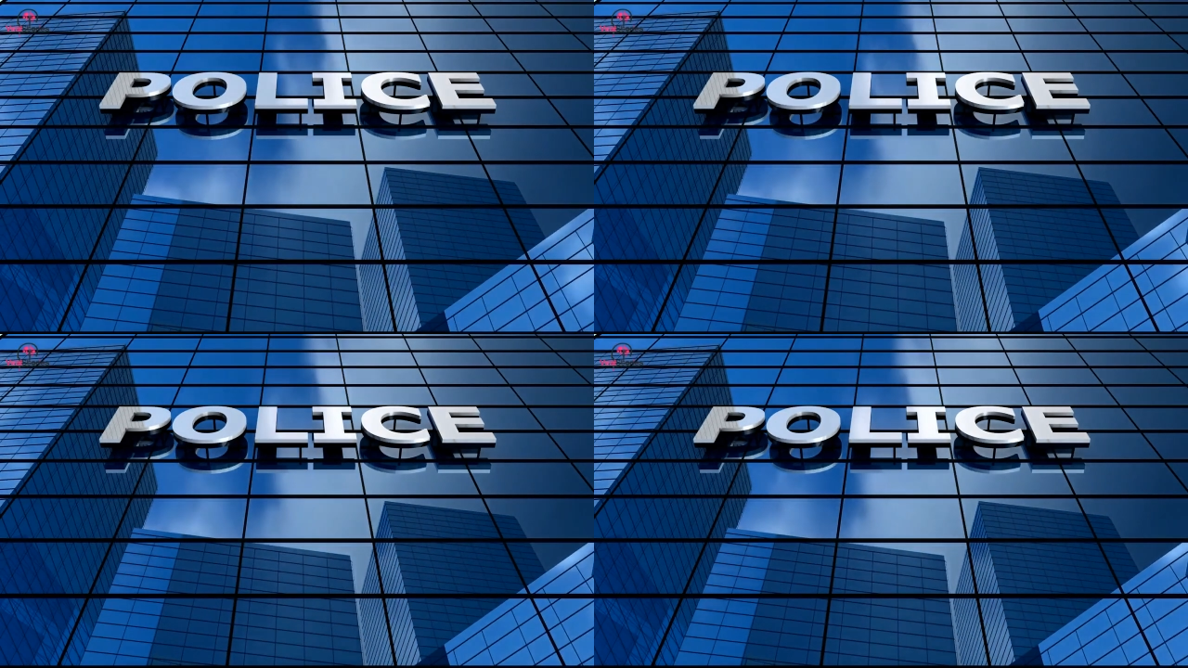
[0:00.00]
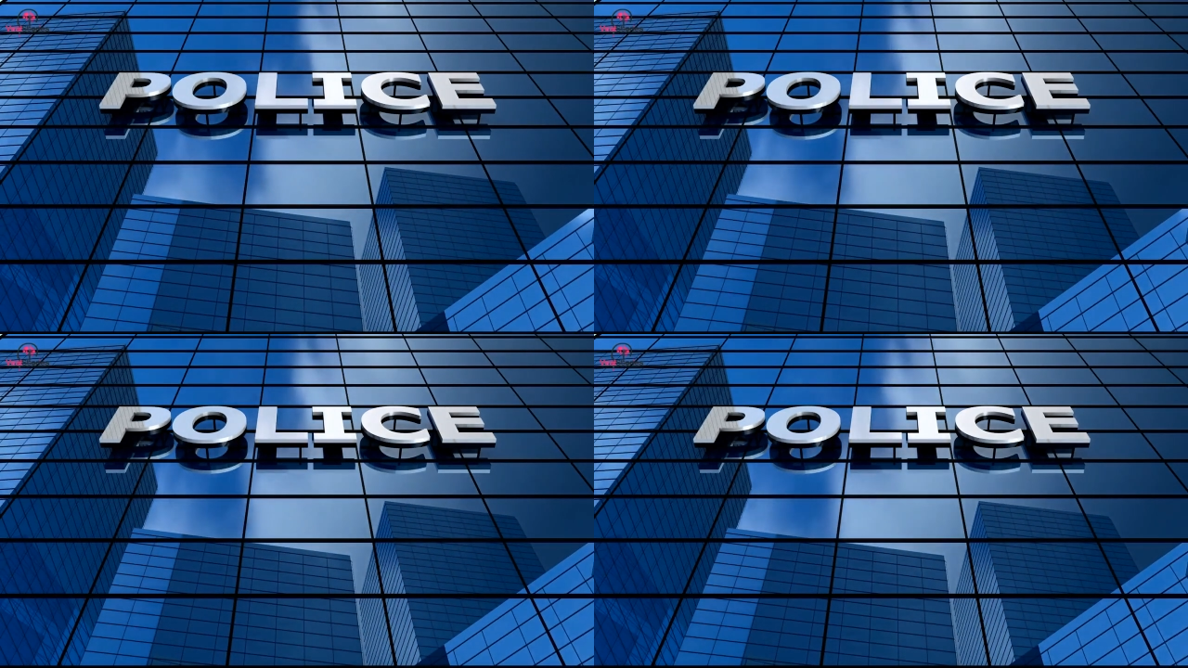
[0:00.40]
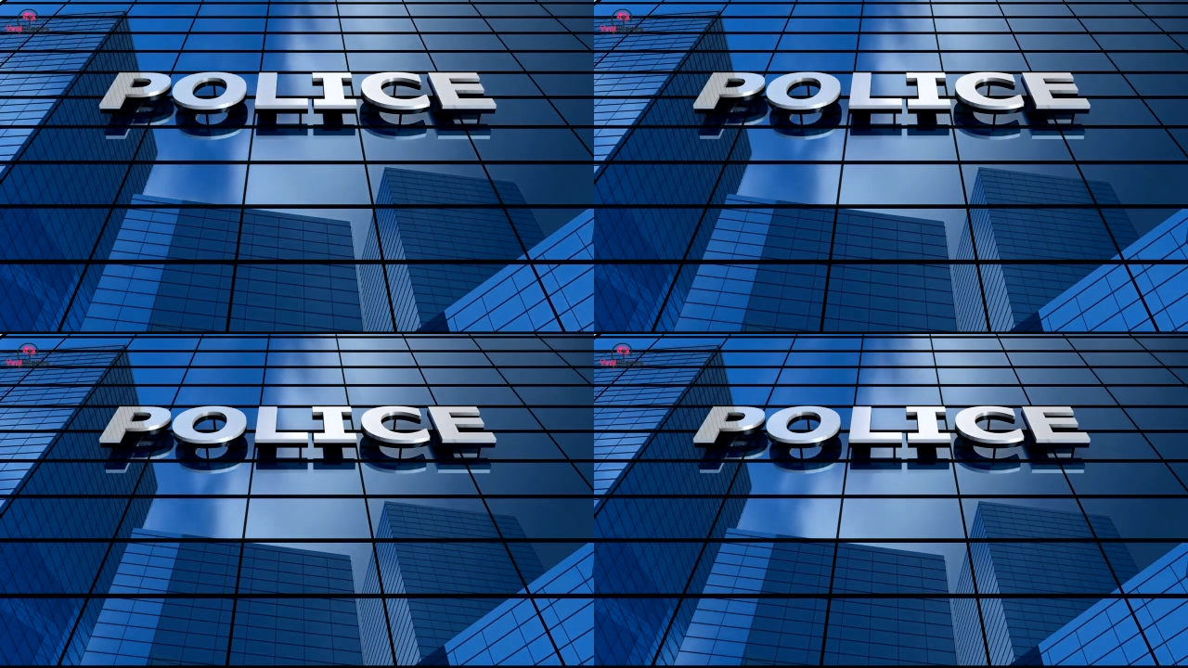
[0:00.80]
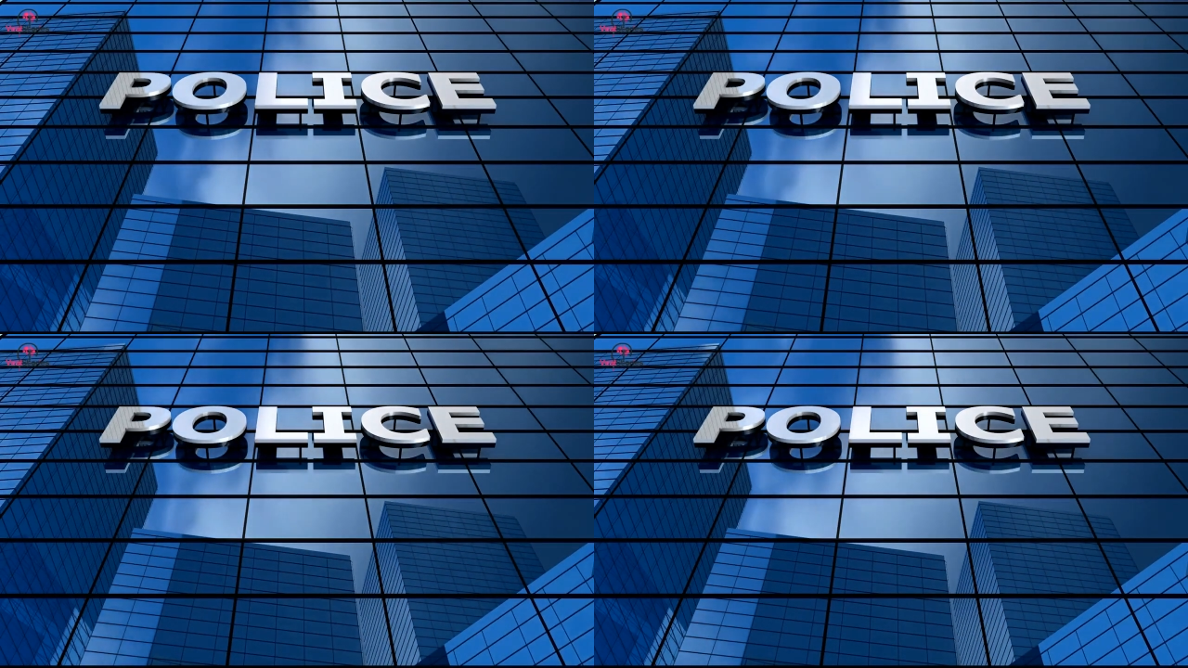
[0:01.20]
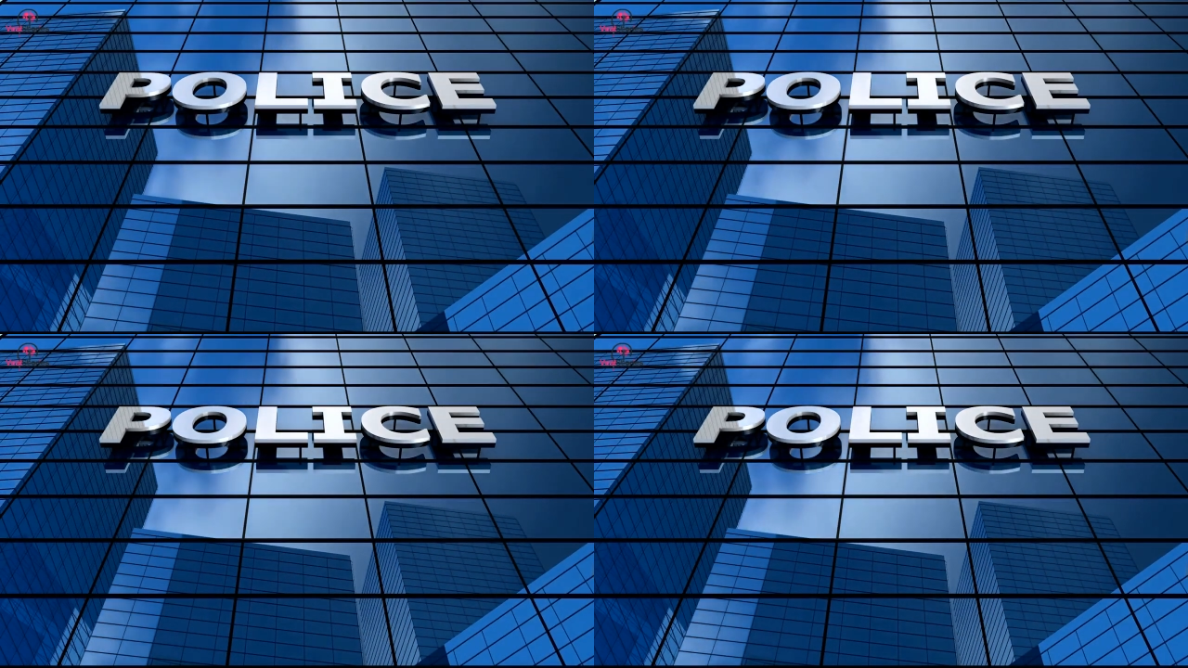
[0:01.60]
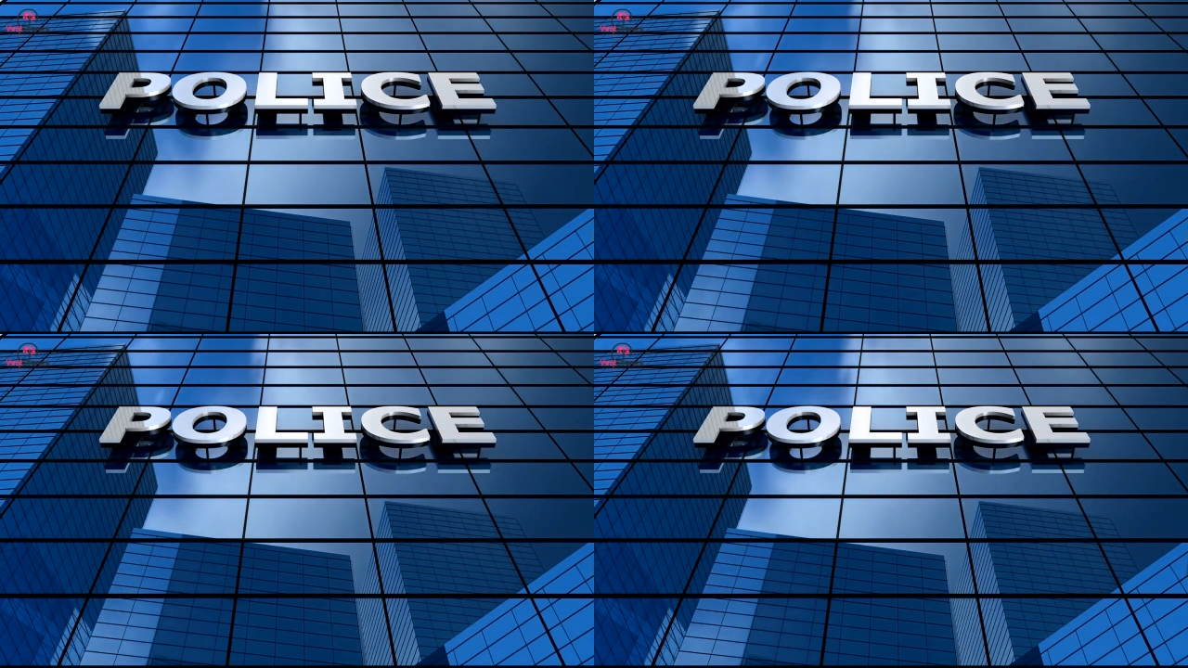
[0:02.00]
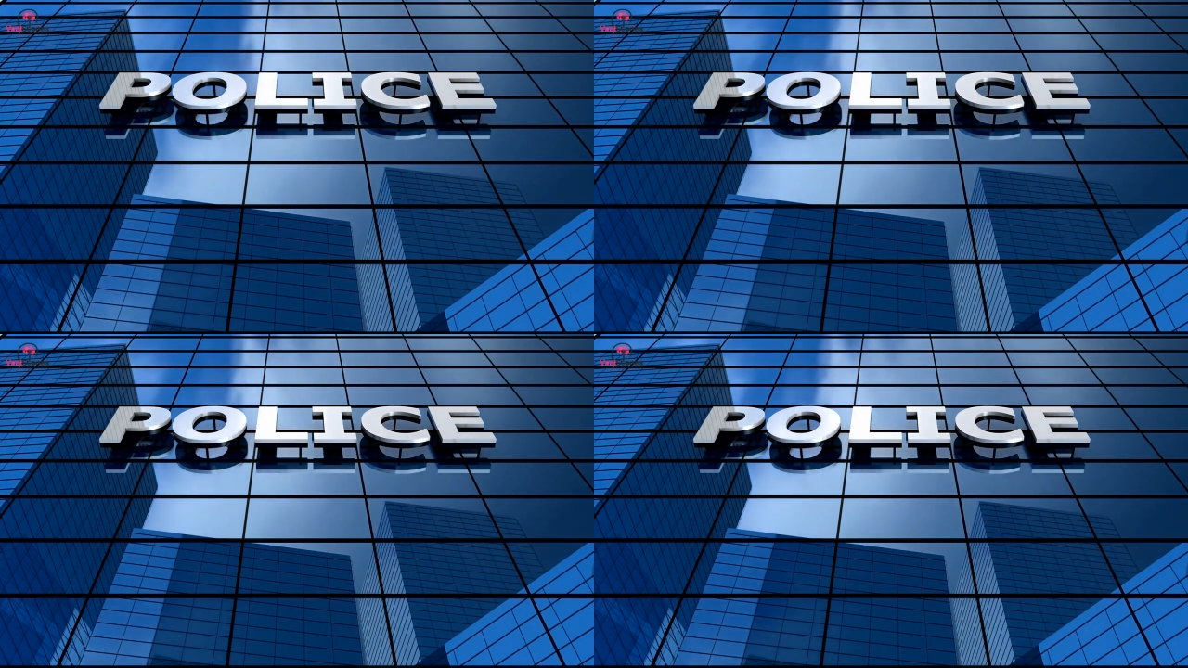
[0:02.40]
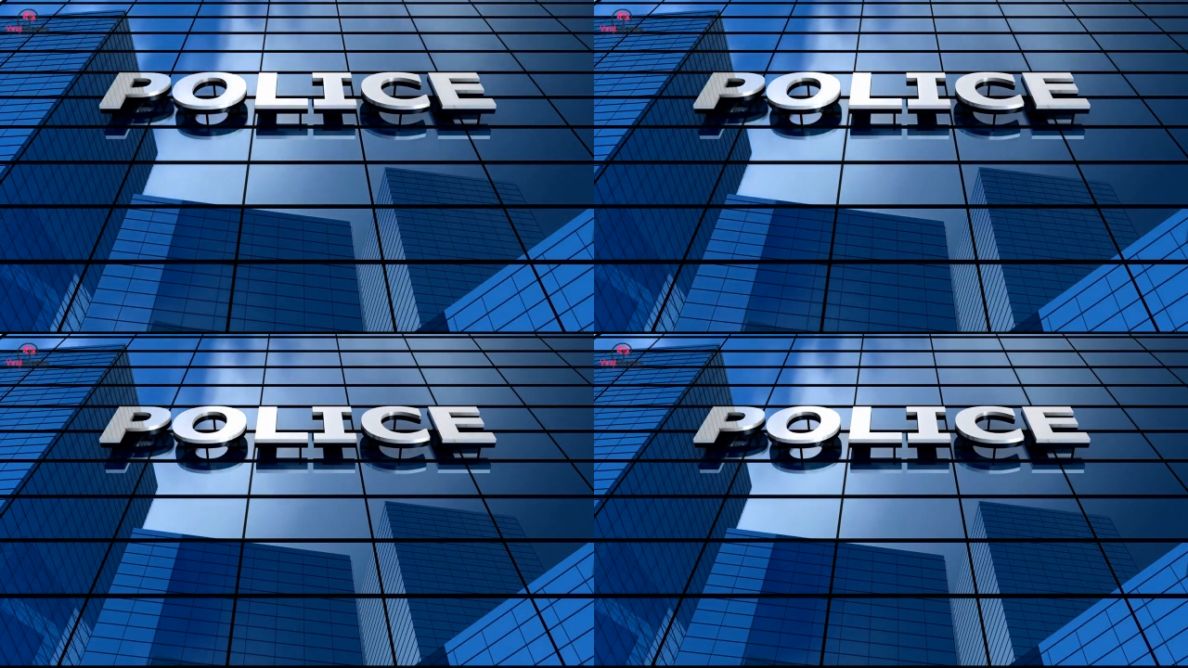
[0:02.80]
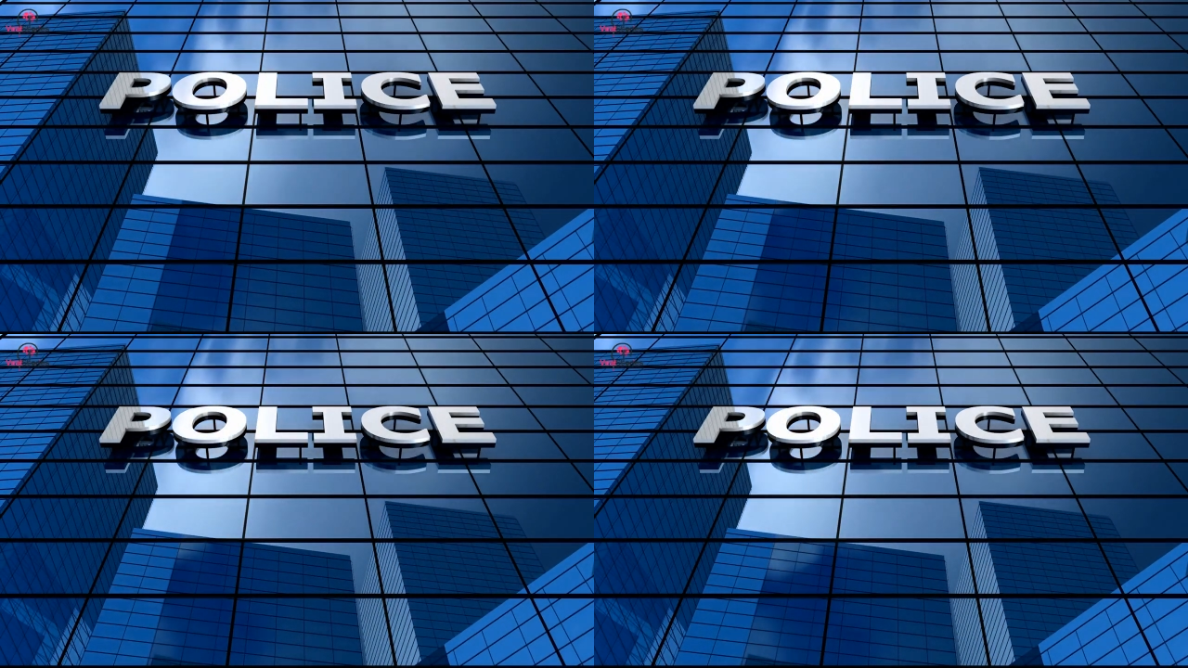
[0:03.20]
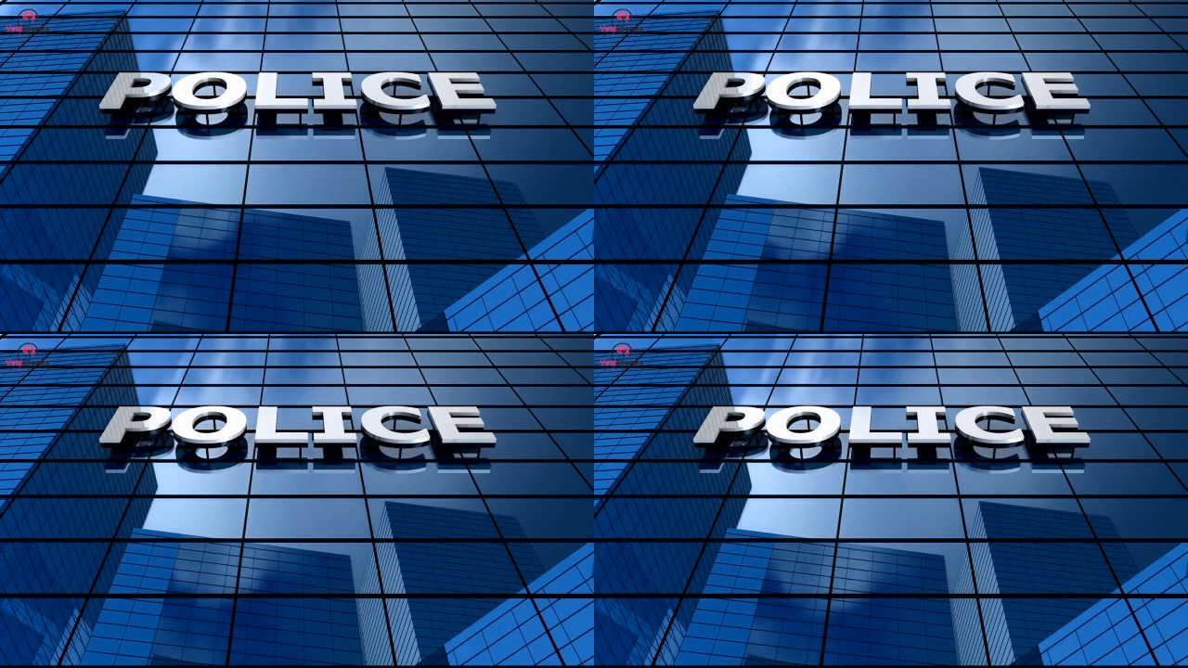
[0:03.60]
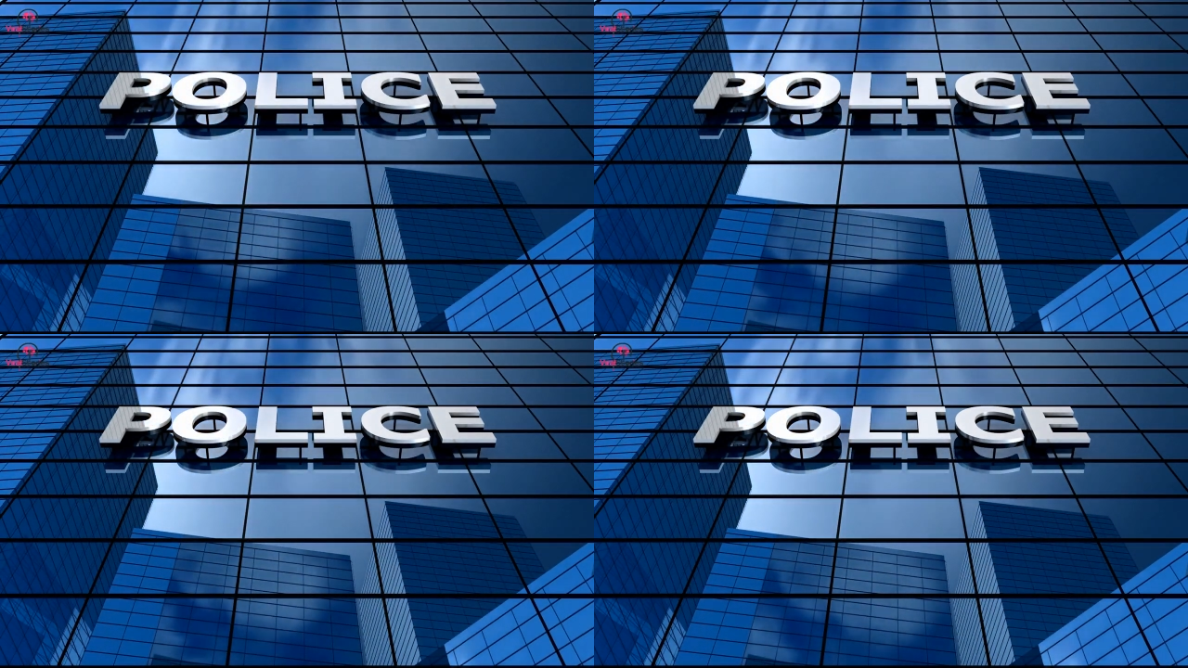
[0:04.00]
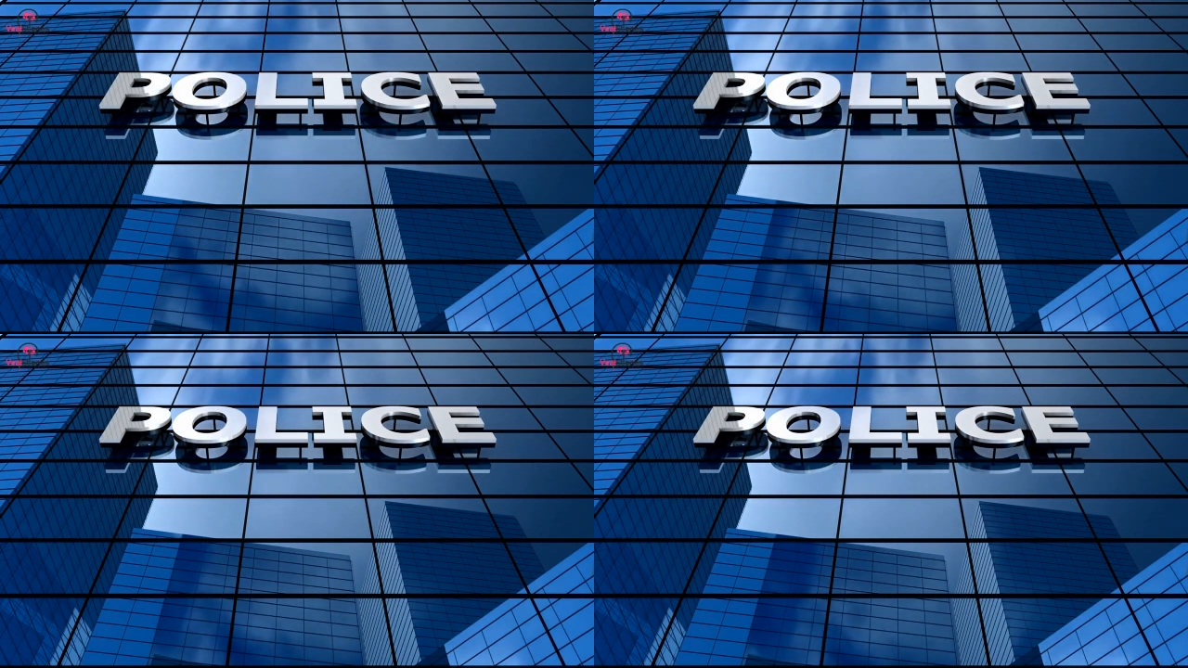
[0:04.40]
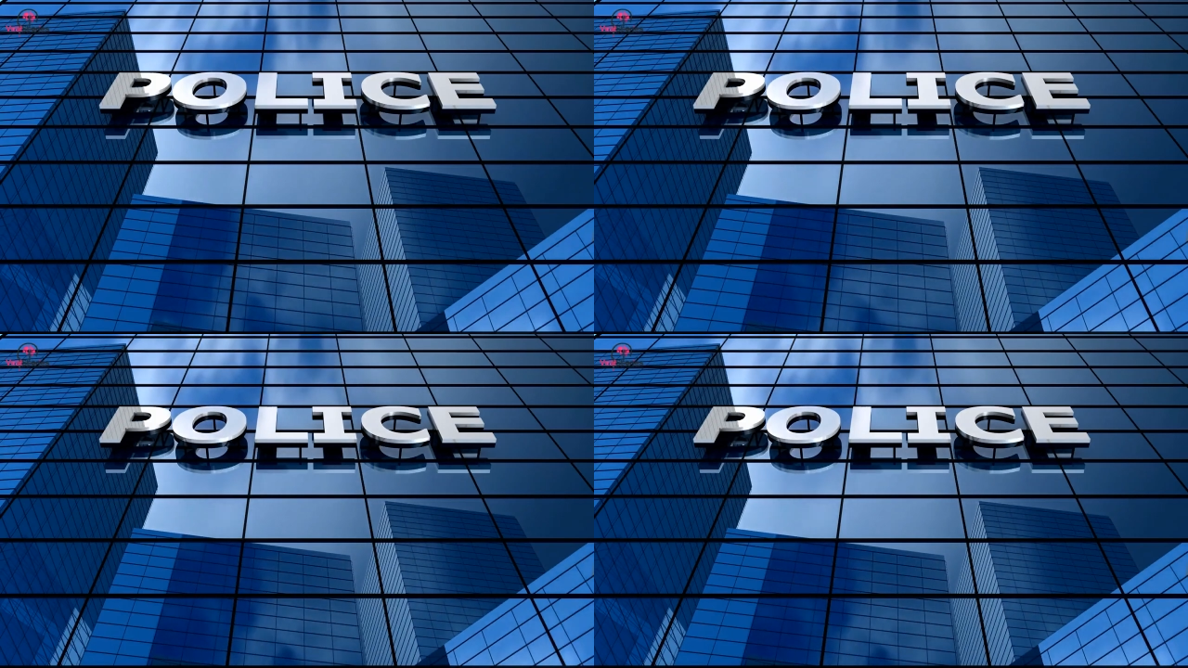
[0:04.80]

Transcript: No face is visible, so there are no lips to read.